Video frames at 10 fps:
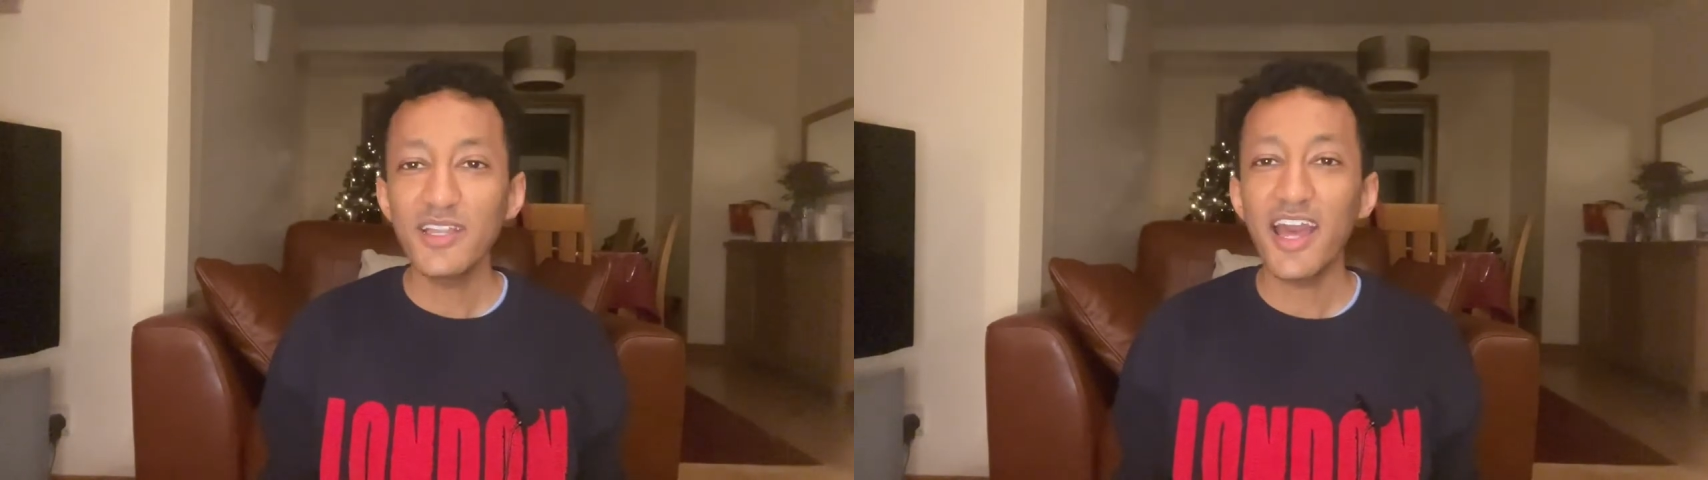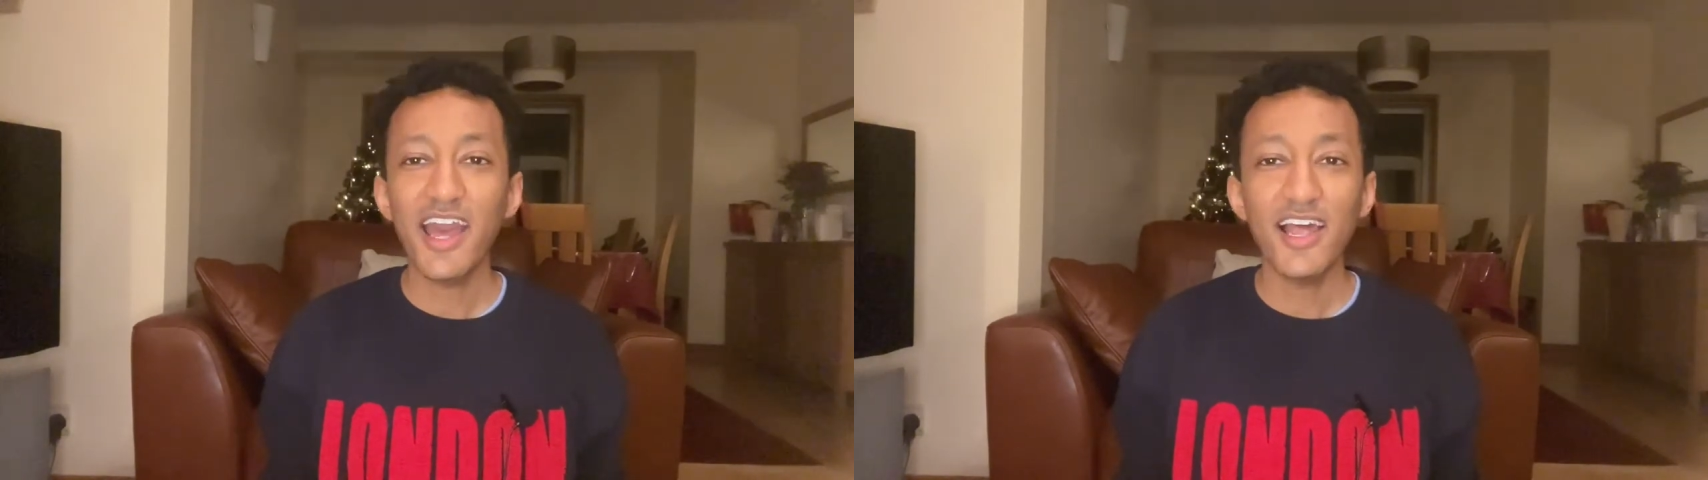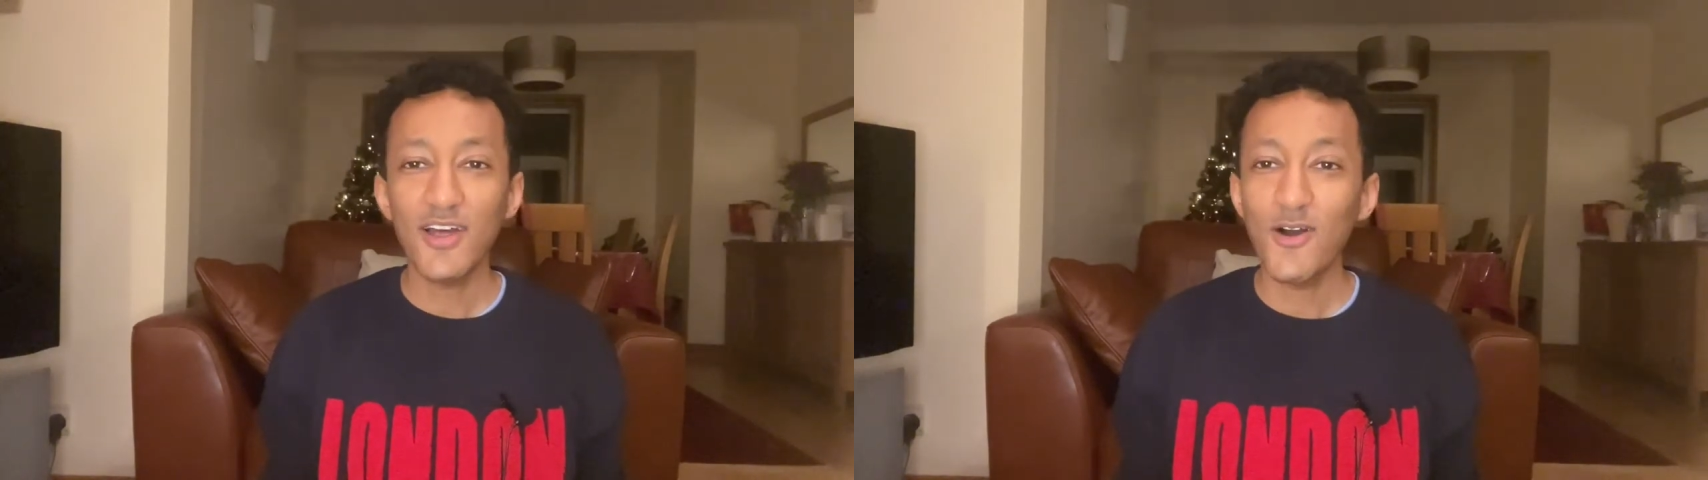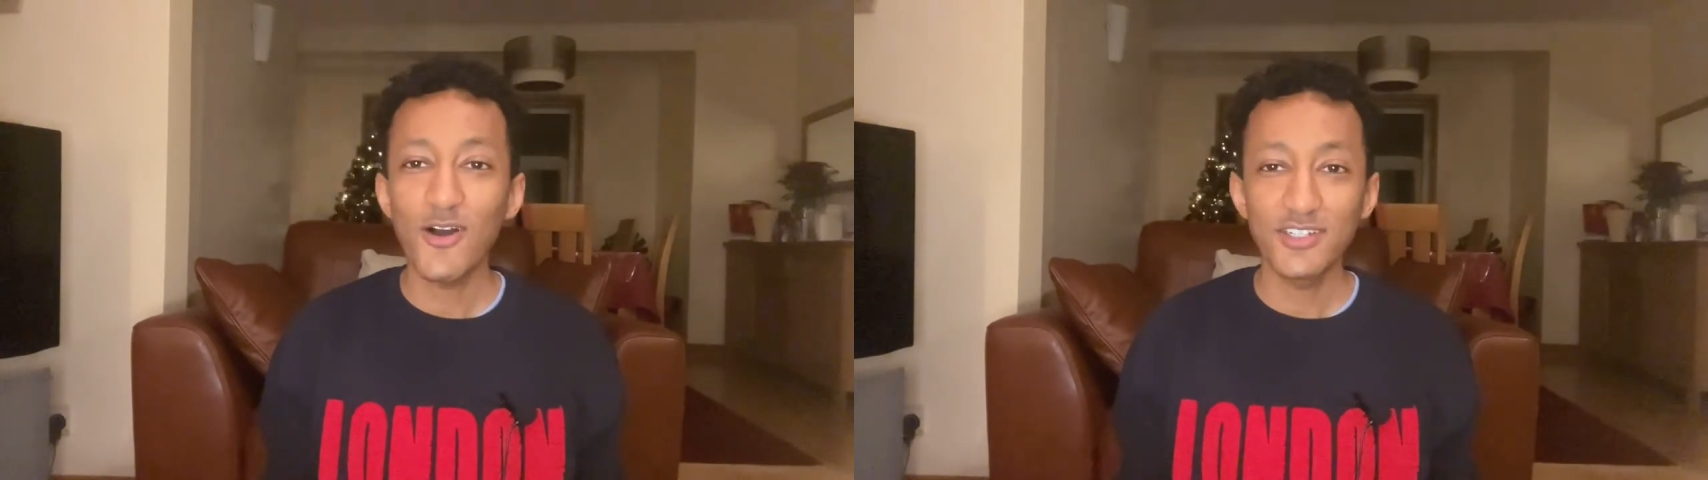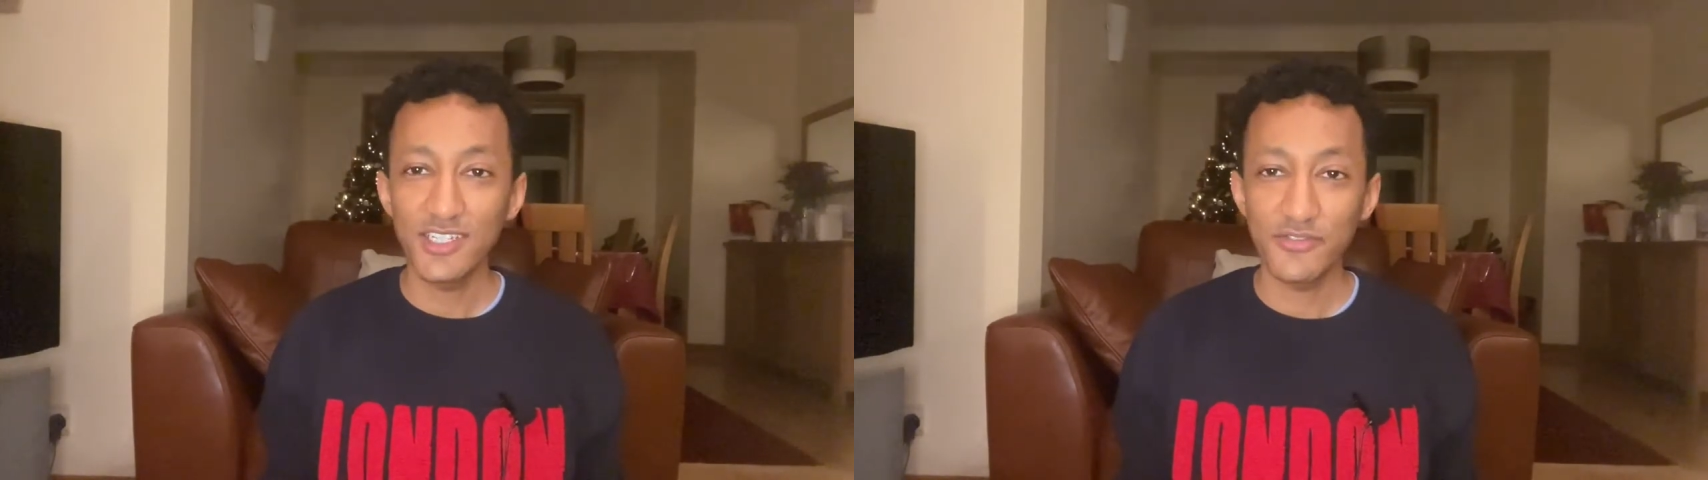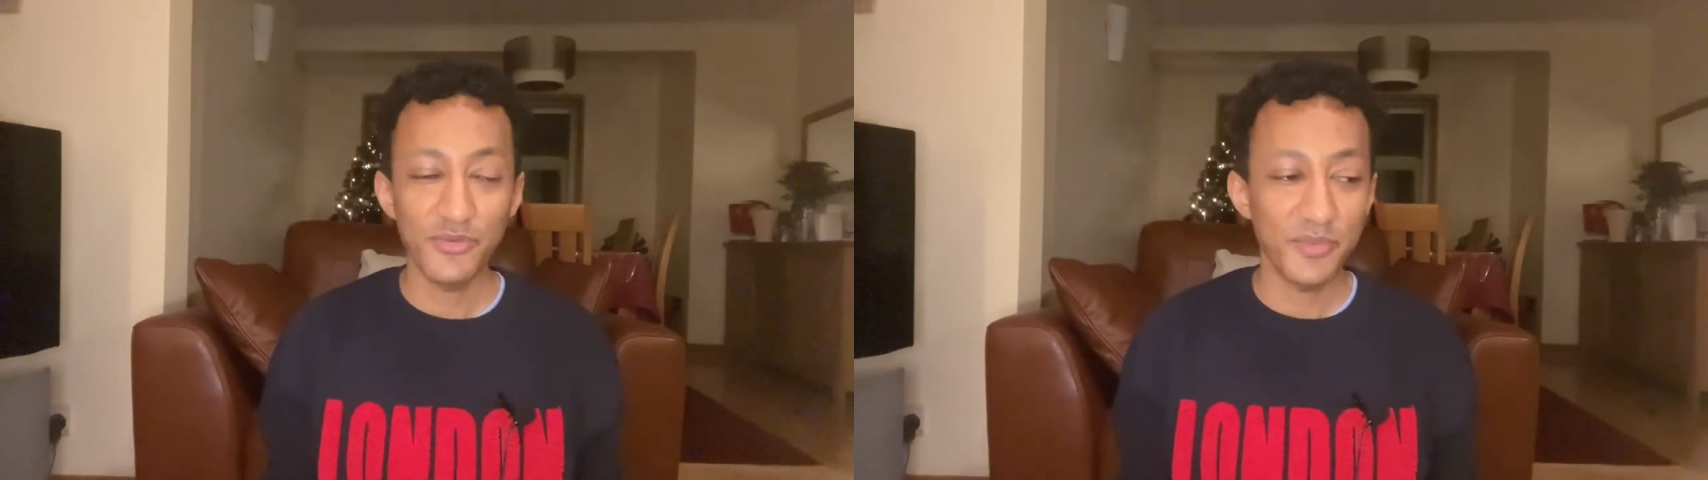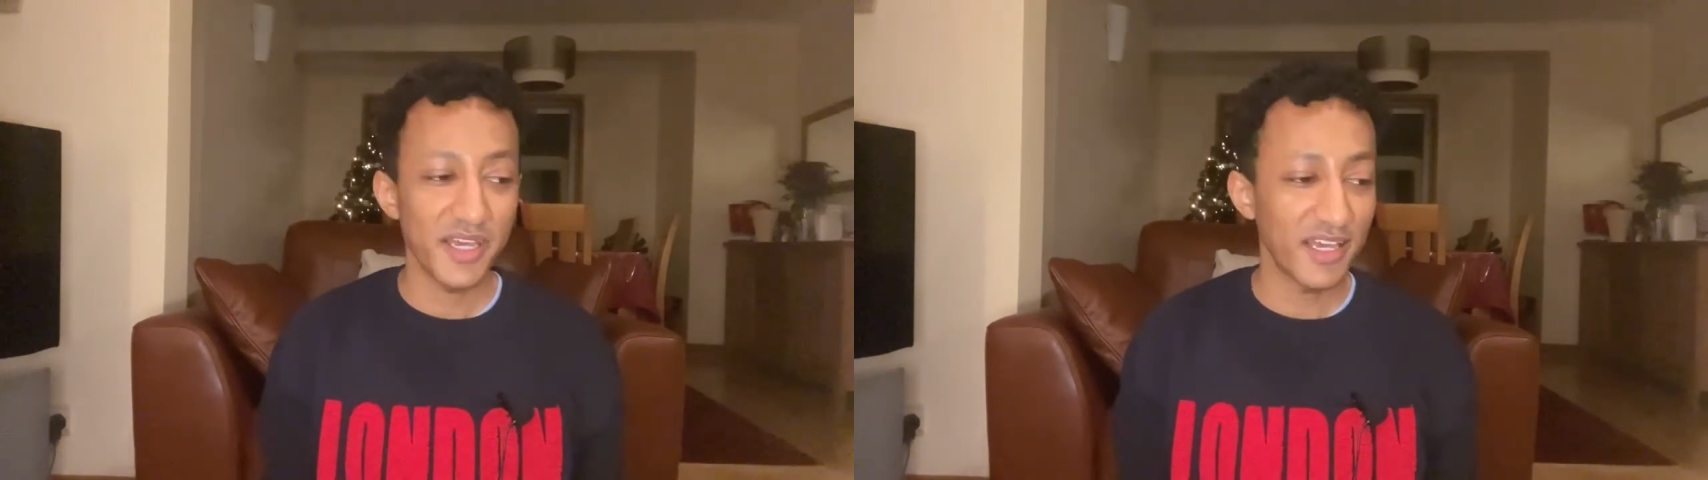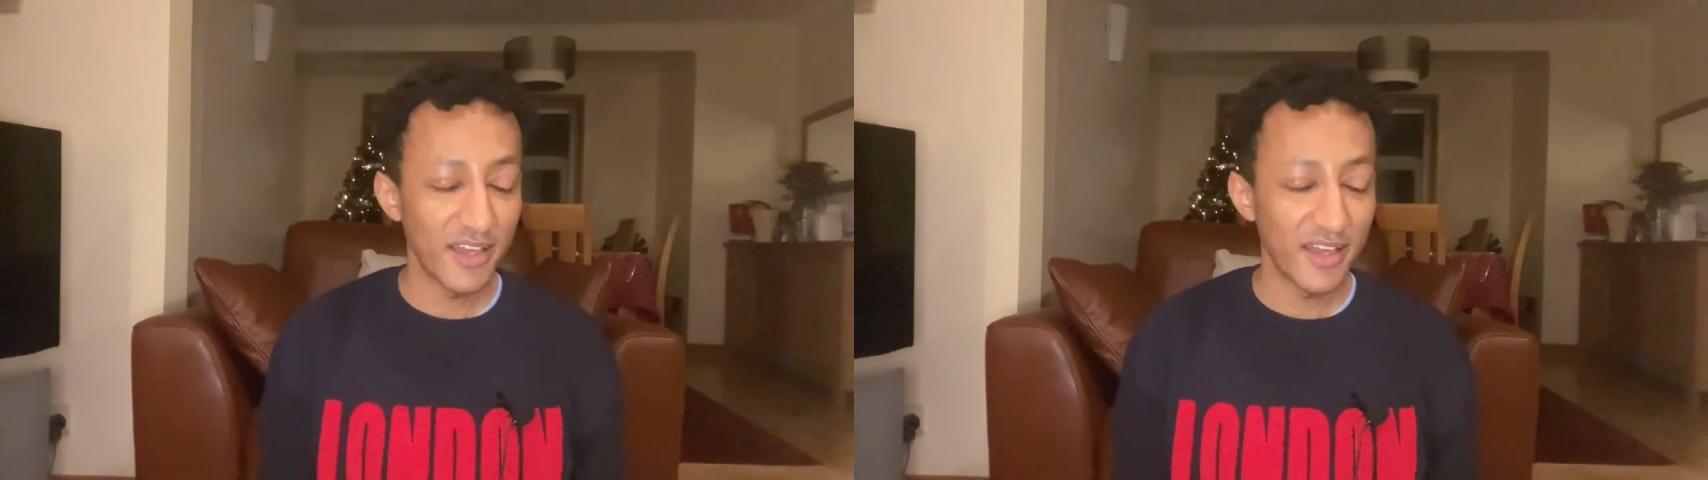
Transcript: hella hard year for me